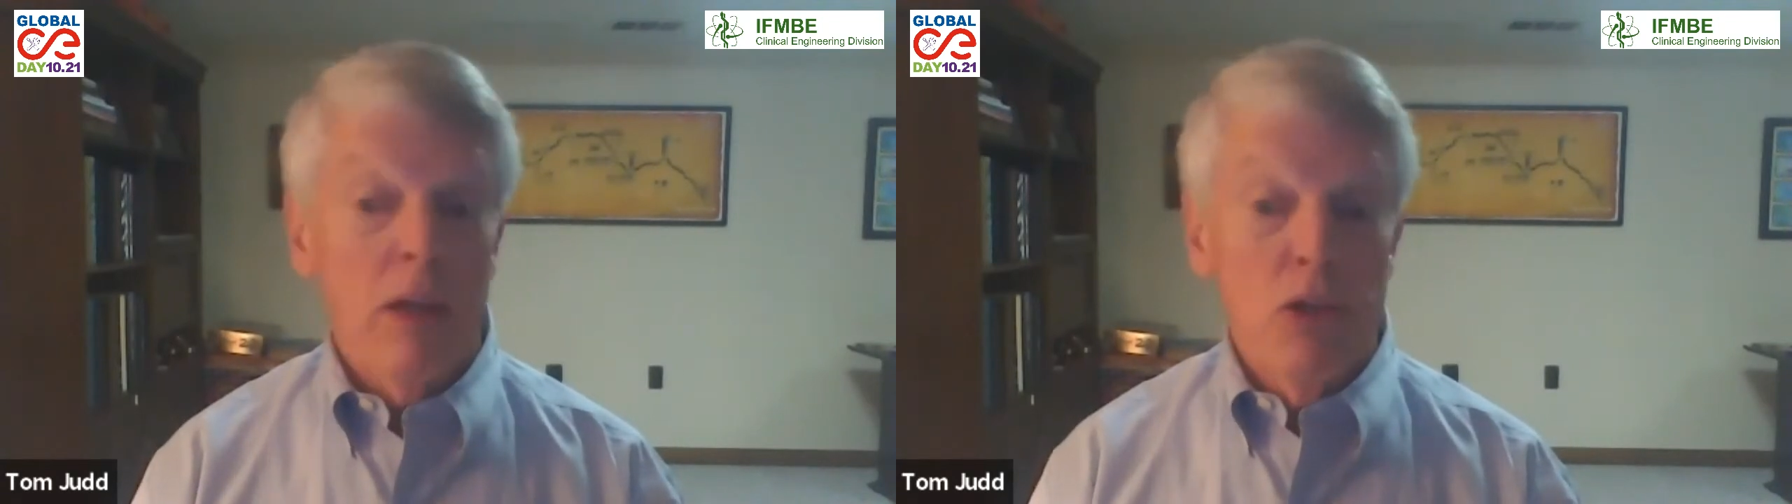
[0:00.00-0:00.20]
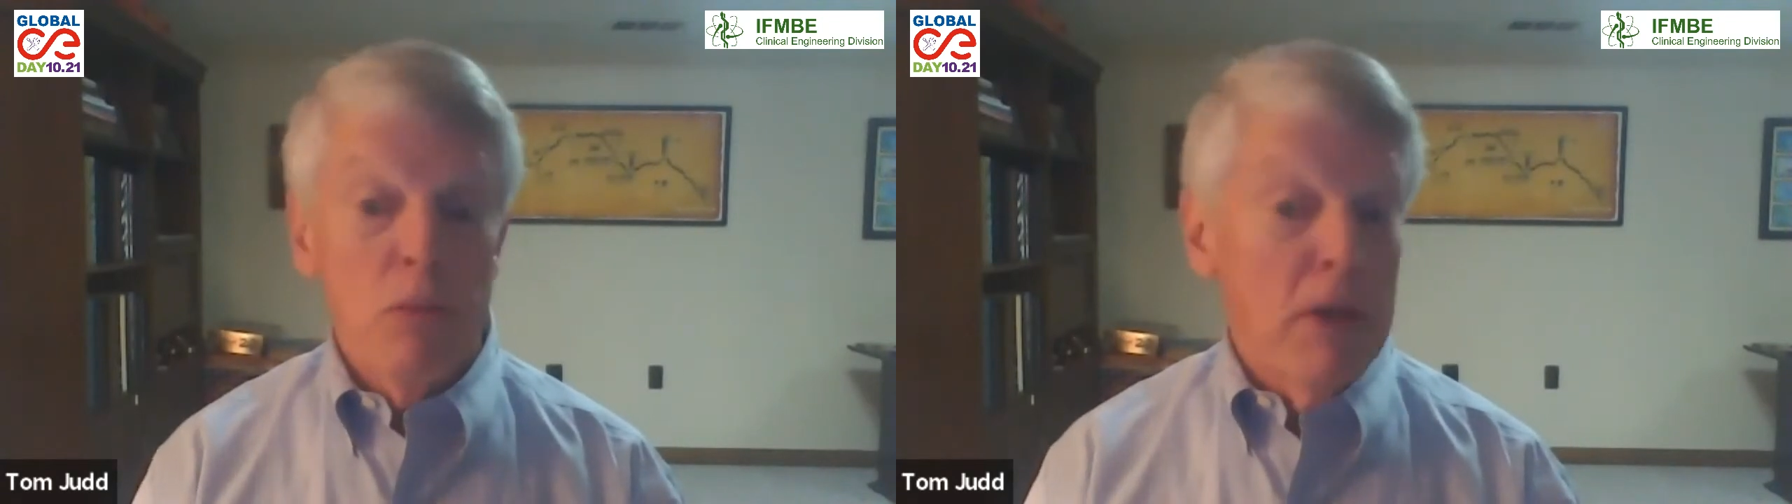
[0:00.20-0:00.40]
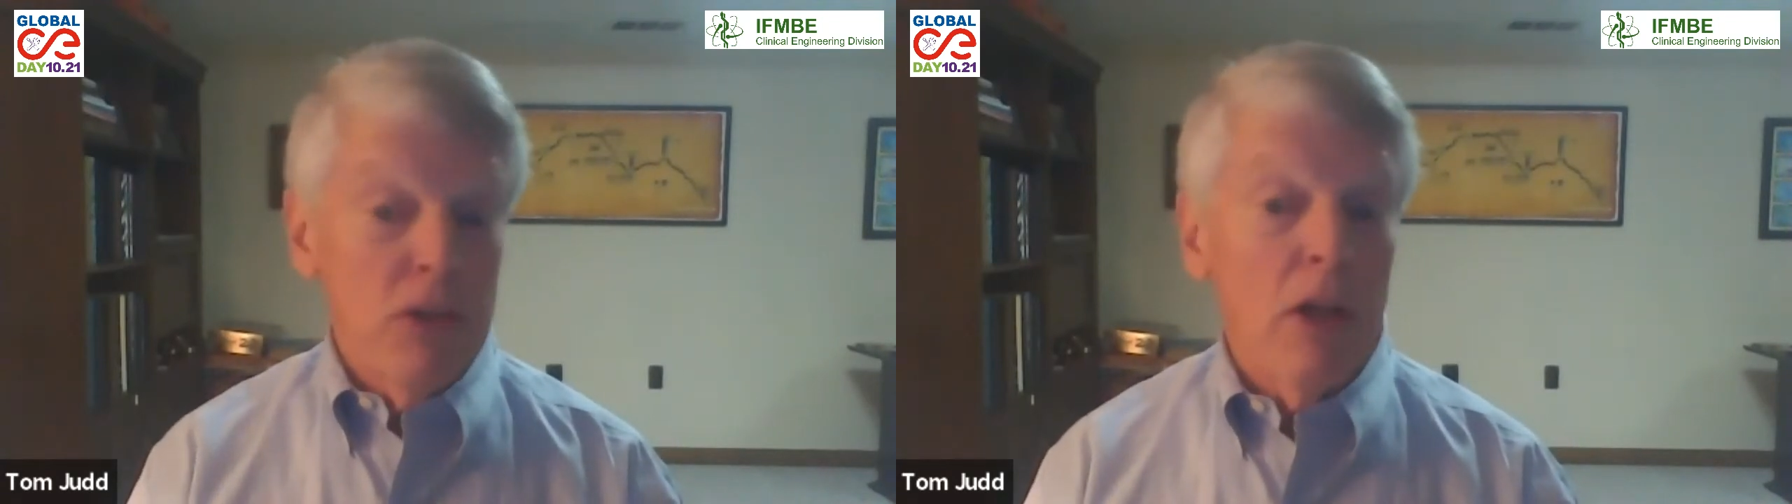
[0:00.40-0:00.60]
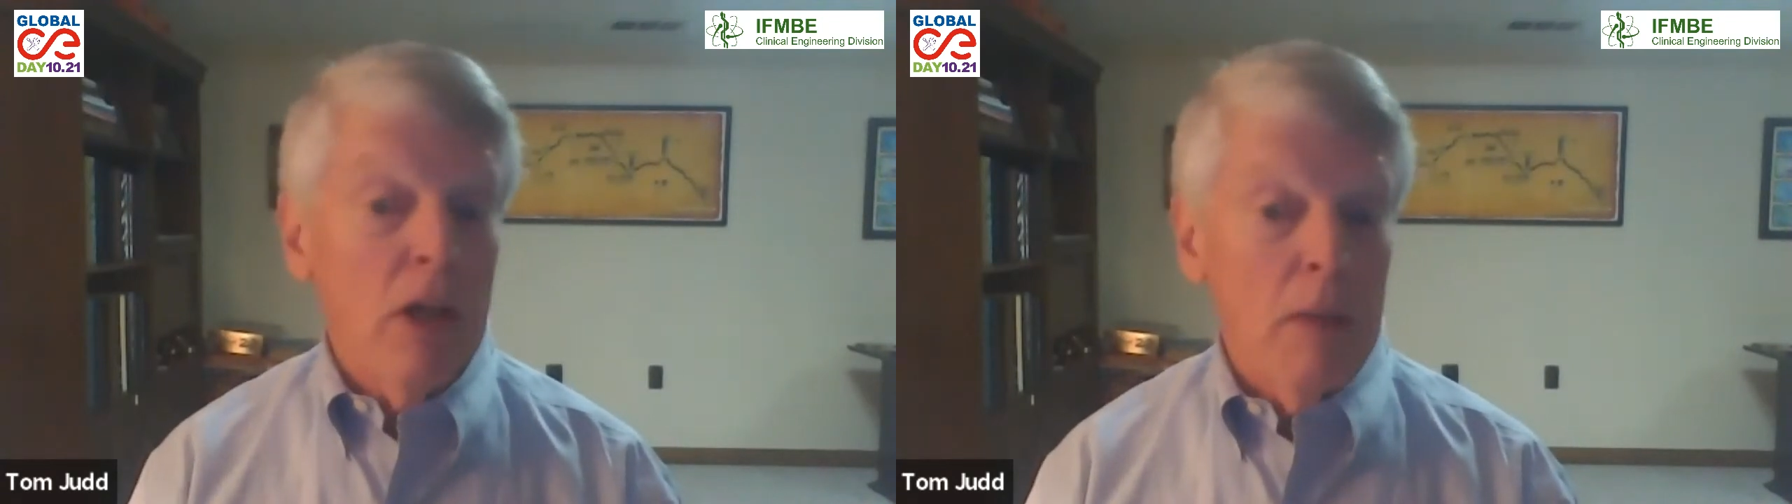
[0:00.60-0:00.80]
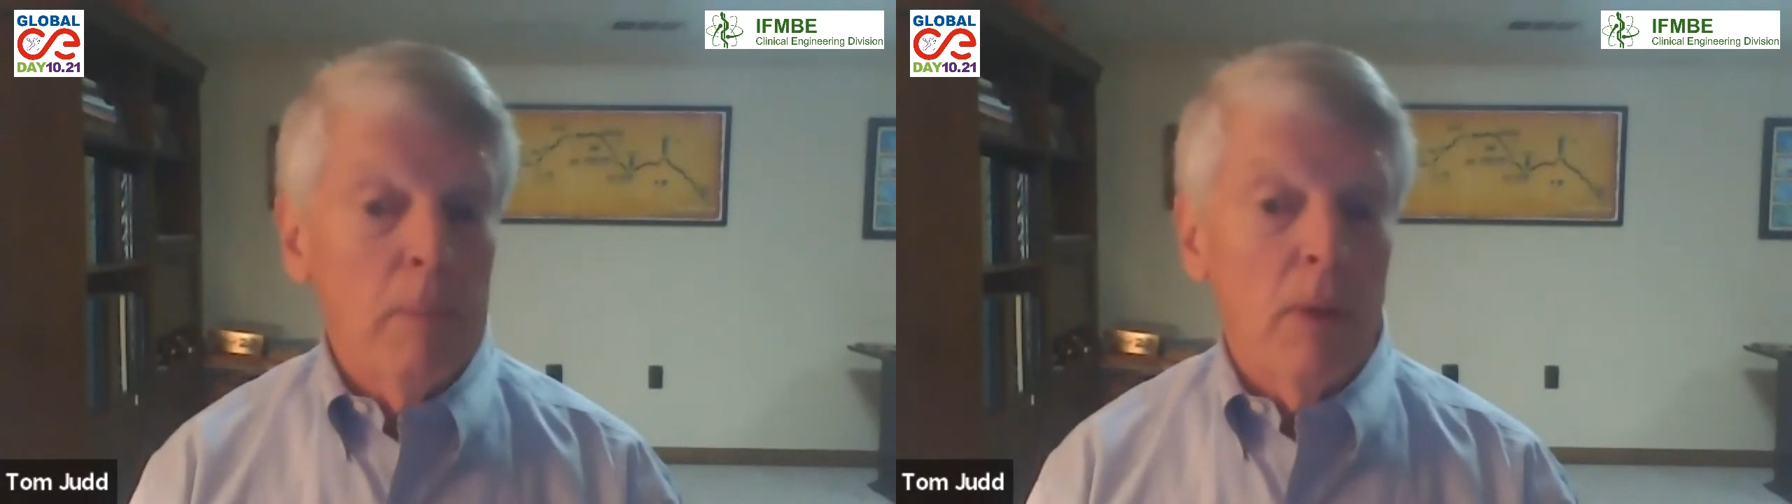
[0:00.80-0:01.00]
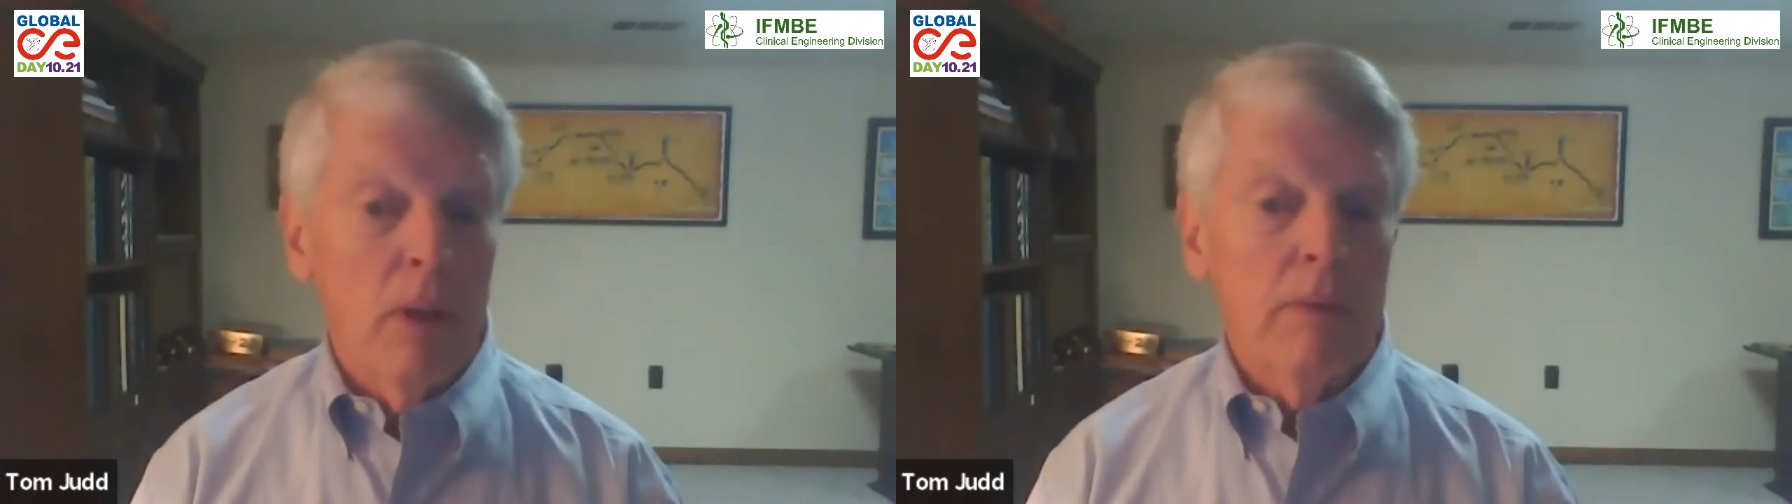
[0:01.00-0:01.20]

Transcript: because you mentioned a couple